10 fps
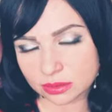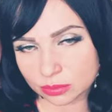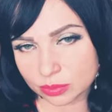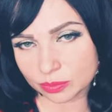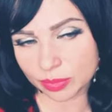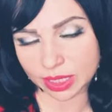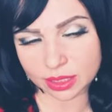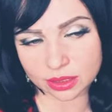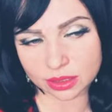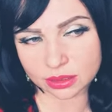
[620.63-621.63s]
back
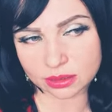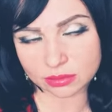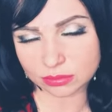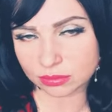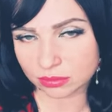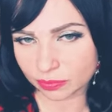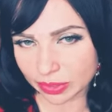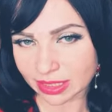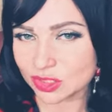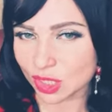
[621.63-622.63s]
in
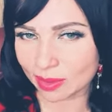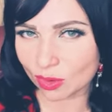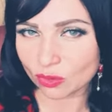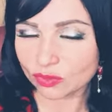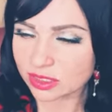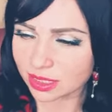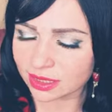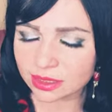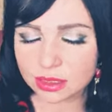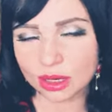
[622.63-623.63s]
back in time over a
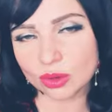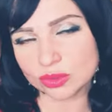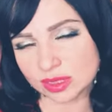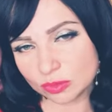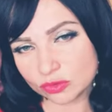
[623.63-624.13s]
decade ago some of